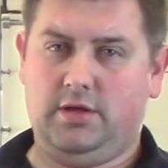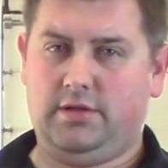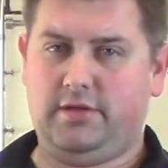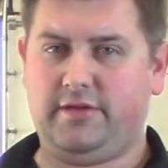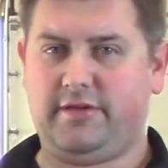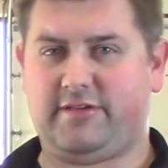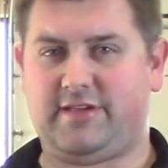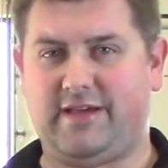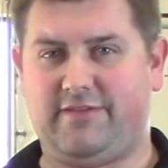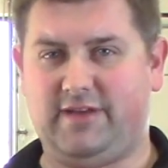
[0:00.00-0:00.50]

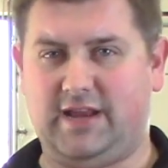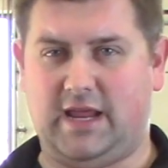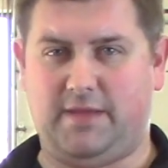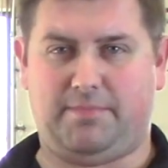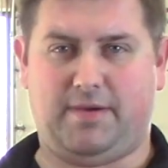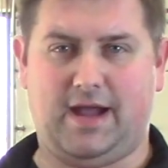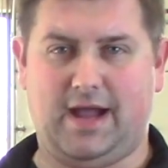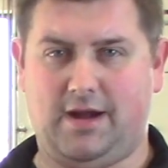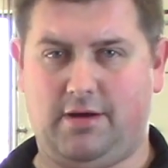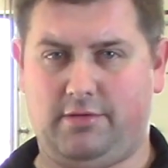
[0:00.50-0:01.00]
7 to 8
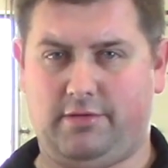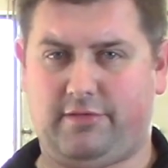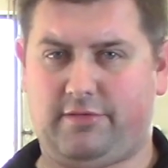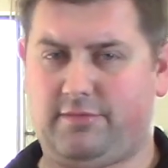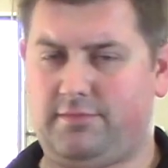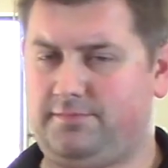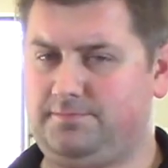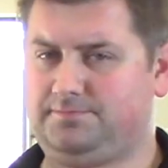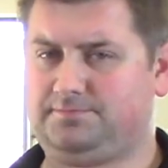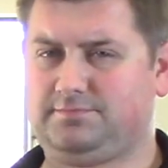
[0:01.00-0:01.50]
pounds,
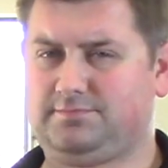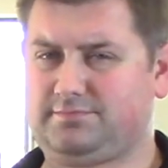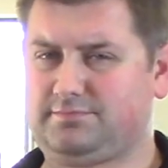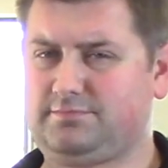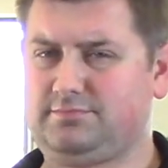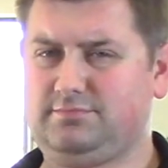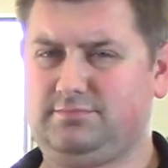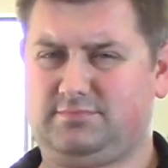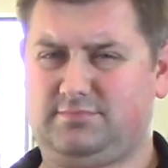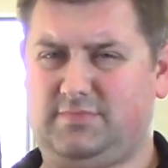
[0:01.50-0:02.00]

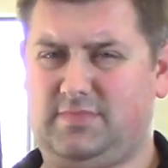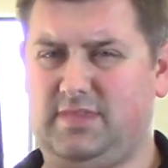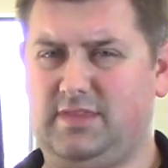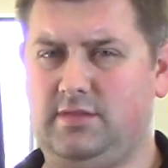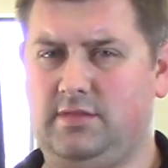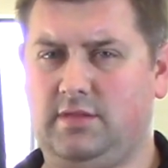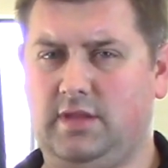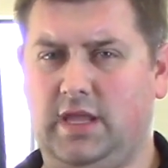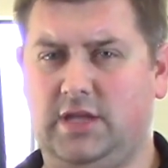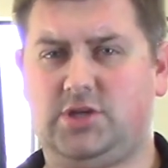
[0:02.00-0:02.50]

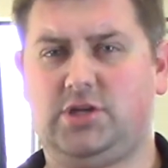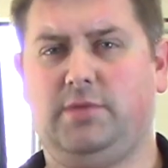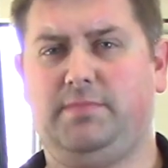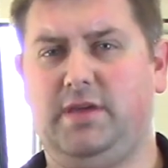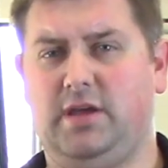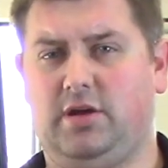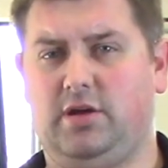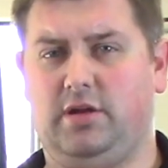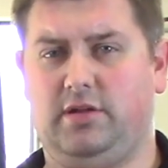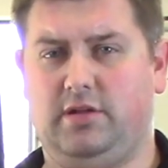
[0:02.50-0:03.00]
it should
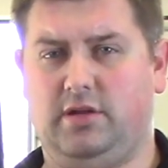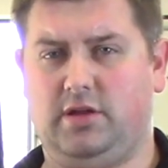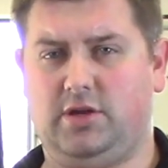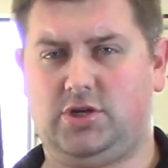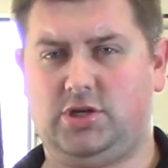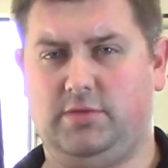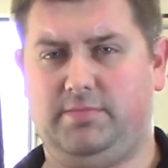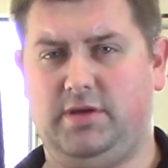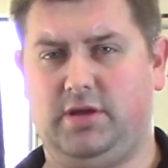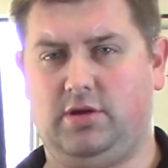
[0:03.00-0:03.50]
be good. It
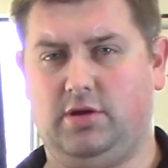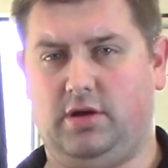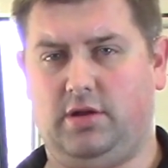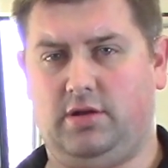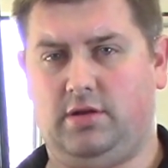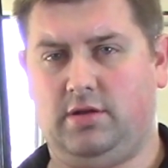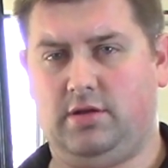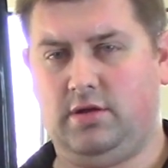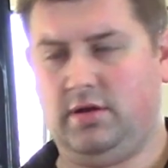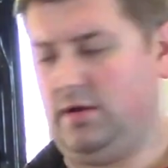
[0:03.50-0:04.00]
should be good.
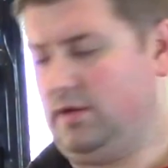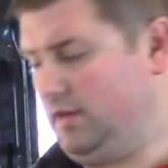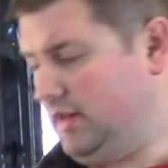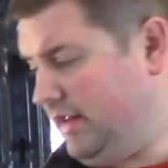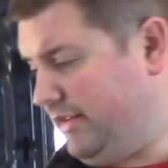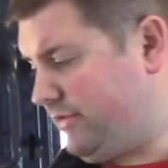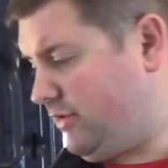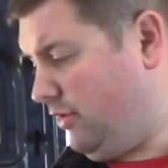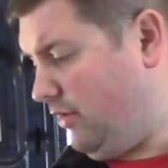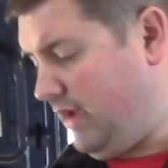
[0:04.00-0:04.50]
Now
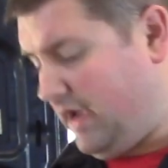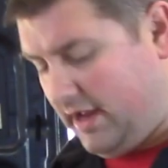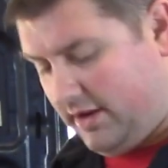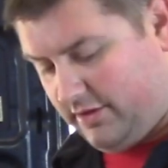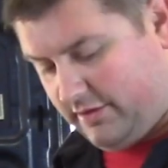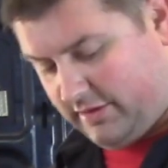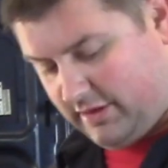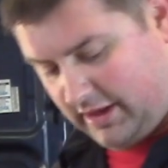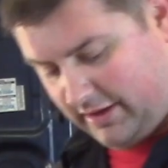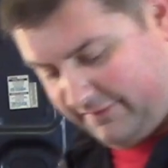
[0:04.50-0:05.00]
let's go ahead
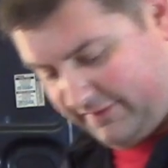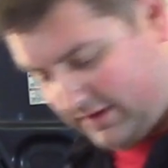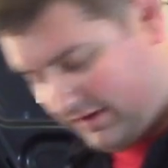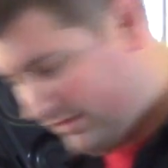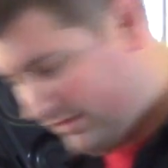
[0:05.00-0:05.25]
and see if any of